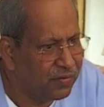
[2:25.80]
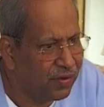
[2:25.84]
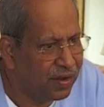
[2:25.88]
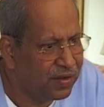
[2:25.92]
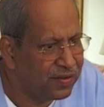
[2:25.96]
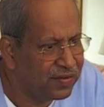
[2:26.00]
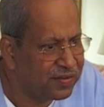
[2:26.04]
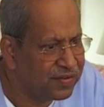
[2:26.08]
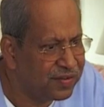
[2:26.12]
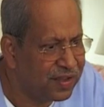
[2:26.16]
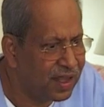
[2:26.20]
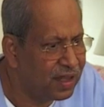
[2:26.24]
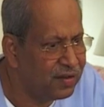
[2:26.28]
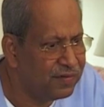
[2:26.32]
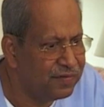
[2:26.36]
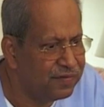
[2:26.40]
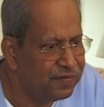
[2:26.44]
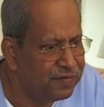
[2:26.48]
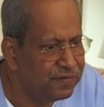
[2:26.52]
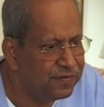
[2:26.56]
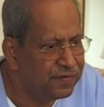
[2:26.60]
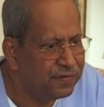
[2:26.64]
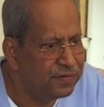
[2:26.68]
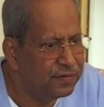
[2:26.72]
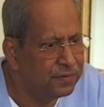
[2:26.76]
within
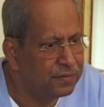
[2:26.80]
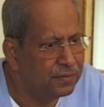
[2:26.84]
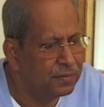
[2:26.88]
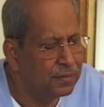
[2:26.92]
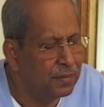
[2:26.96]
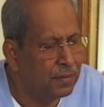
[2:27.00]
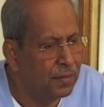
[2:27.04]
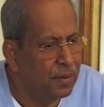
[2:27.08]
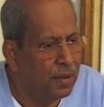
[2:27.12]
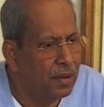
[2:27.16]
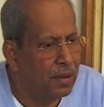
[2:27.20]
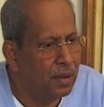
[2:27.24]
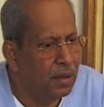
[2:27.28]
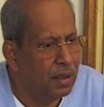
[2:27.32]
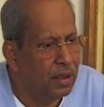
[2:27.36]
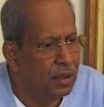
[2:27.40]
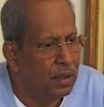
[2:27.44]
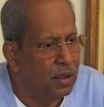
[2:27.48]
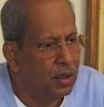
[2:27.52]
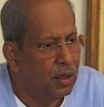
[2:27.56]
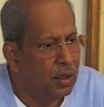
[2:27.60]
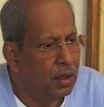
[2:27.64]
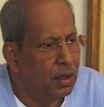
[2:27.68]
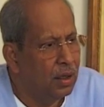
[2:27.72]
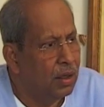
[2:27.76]
oneself
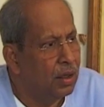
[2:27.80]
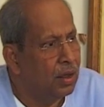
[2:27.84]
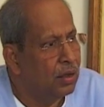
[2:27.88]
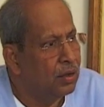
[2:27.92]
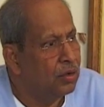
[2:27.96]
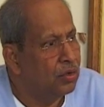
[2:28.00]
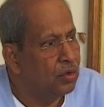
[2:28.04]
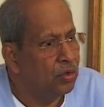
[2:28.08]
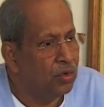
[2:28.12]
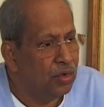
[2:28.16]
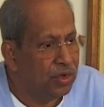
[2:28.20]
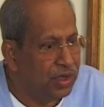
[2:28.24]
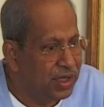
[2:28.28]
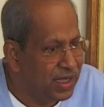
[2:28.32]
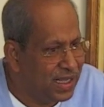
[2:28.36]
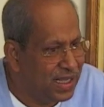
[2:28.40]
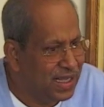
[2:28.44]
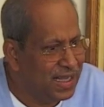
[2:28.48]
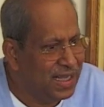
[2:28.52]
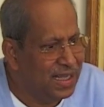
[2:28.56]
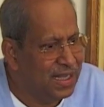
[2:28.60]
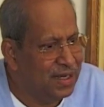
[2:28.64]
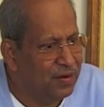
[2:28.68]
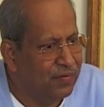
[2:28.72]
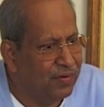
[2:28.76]
to
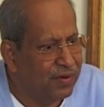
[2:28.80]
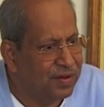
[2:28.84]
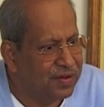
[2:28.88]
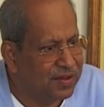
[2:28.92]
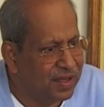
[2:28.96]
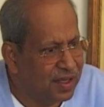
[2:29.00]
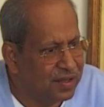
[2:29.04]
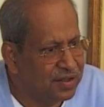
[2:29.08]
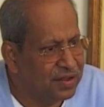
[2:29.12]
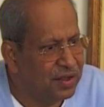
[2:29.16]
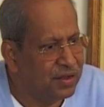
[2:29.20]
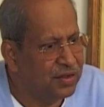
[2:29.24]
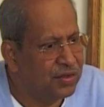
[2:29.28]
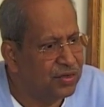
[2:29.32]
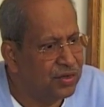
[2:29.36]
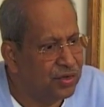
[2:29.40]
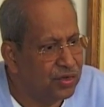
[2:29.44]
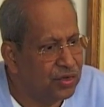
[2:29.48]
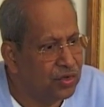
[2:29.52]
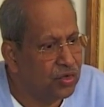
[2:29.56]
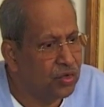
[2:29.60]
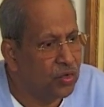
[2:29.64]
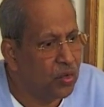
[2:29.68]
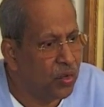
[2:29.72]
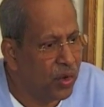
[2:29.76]
deal with such a
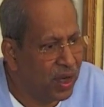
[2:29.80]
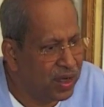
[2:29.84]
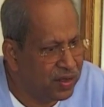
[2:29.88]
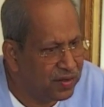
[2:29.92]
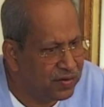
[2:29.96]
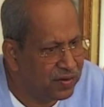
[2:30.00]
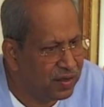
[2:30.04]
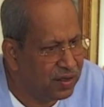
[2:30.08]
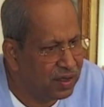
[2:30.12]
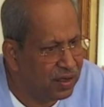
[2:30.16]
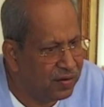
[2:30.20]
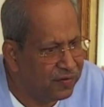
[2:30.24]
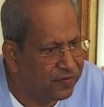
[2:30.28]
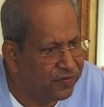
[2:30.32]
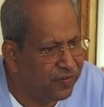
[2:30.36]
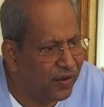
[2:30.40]
situation,